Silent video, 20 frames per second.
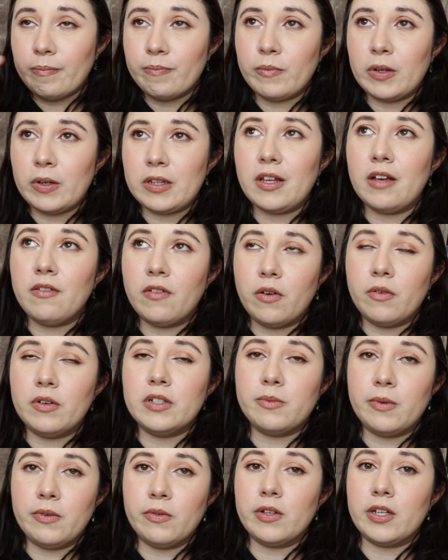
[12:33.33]
But they've always
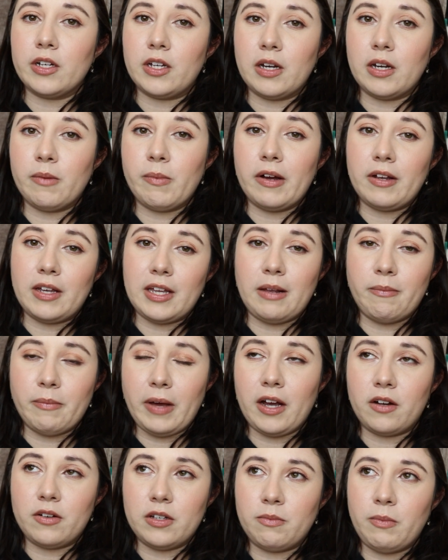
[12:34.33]
been really good about getting
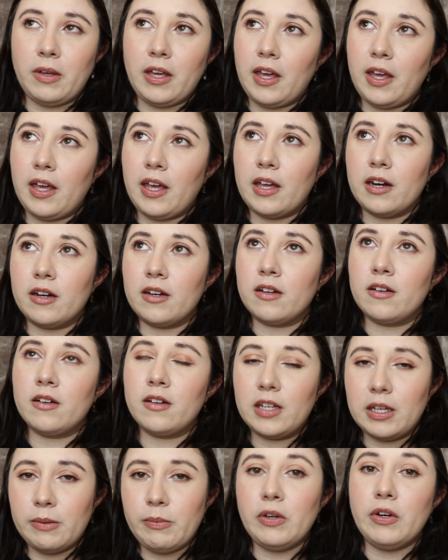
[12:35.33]
back with me and
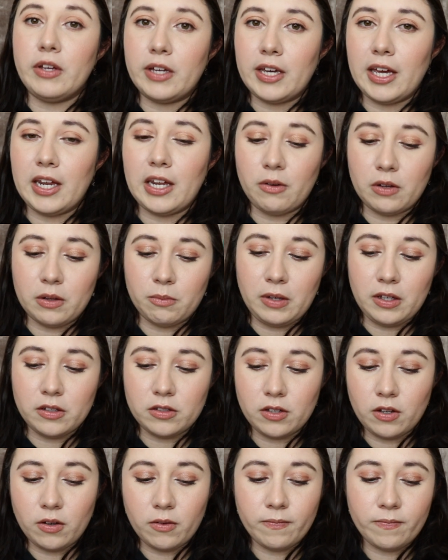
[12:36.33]
communicating with me,
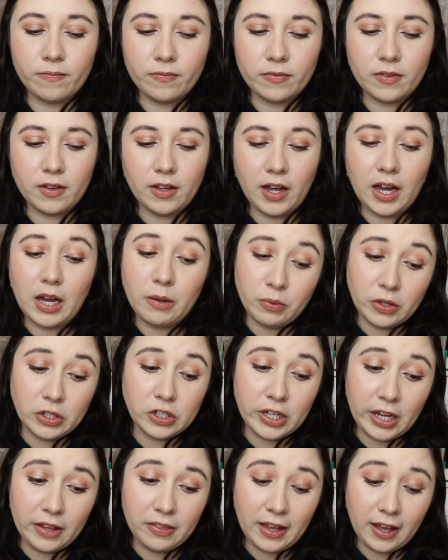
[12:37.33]
so I
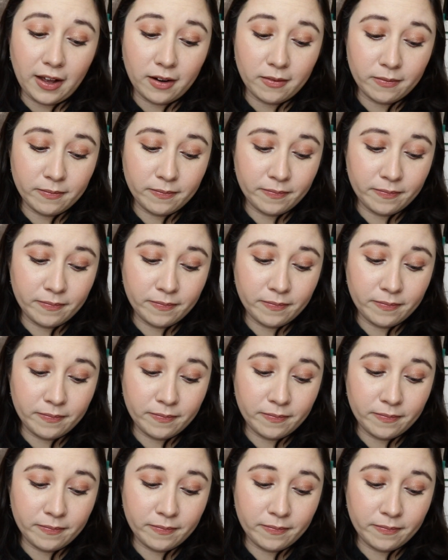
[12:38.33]
appreciate that.